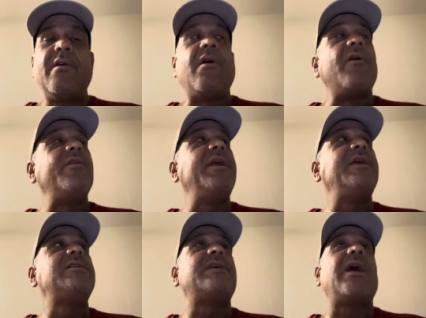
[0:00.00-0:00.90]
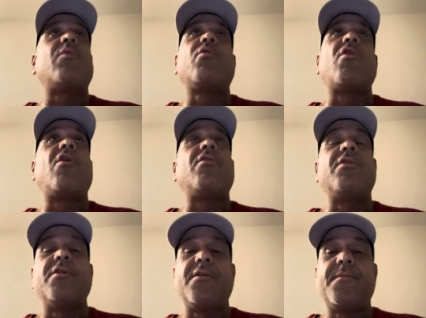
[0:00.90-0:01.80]
On the east side, we're all
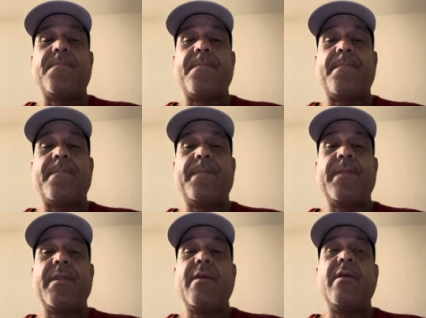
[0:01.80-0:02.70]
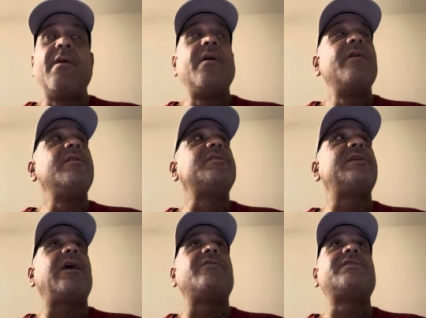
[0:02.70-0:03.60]
good. The
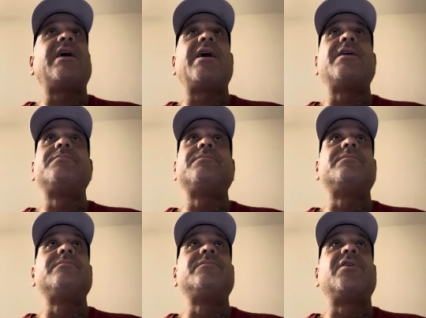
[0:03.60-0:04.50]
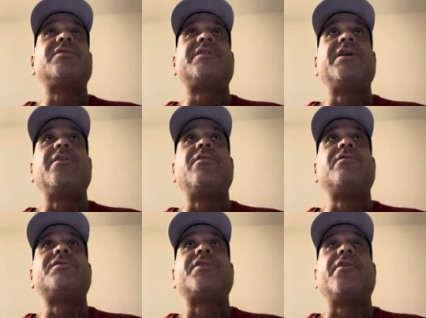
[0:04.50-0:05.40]
south side, there's
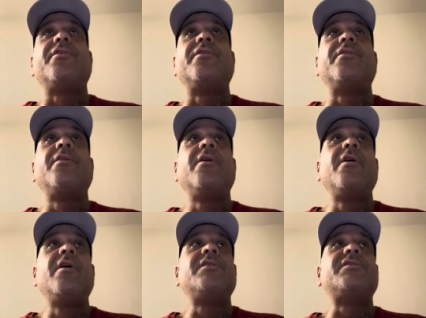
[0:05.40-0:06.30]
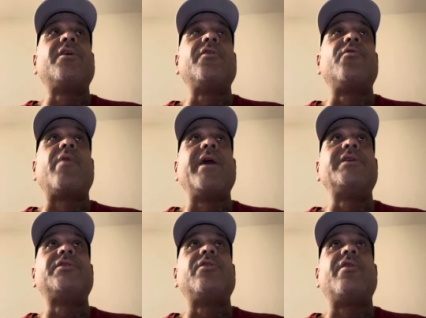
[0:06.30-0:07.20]
still certain
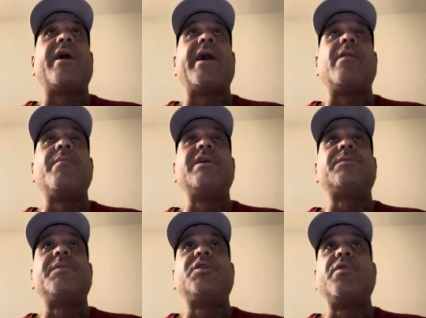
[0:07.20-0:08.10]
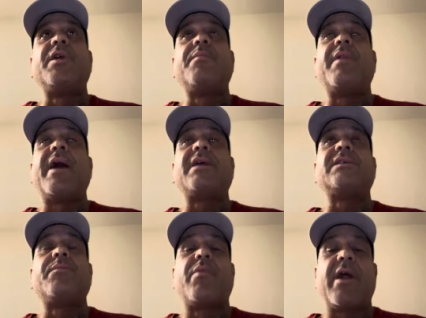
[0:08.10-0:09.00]
racial animus between blacks
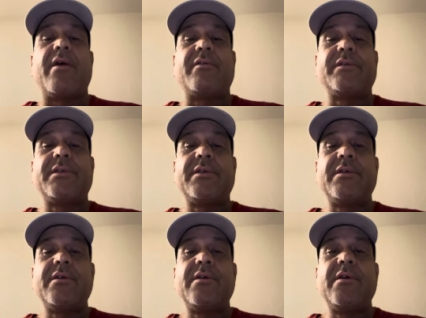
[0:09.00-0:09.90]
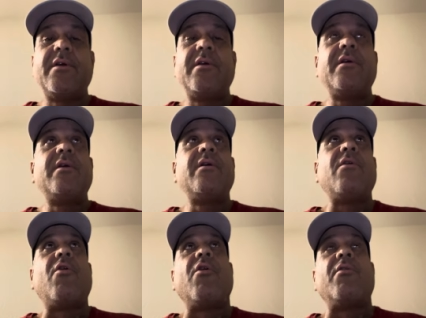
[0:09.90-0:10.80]
and browns,
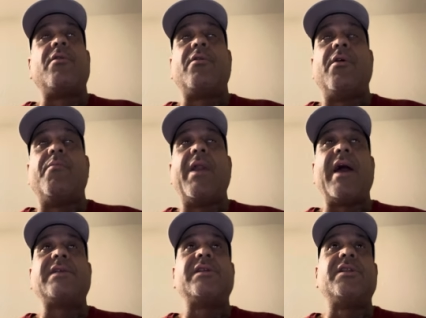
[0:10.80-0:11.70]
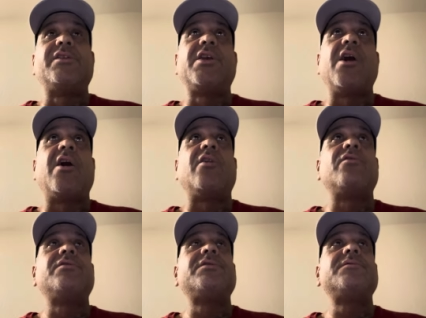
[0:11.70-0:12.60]
or the blacks and the
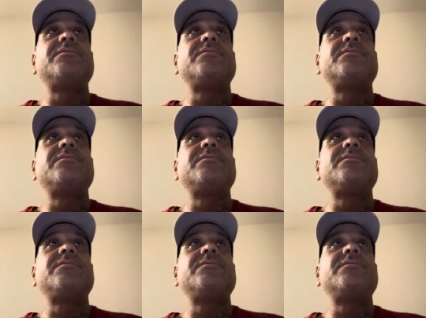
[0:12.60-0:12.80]
Chicanos.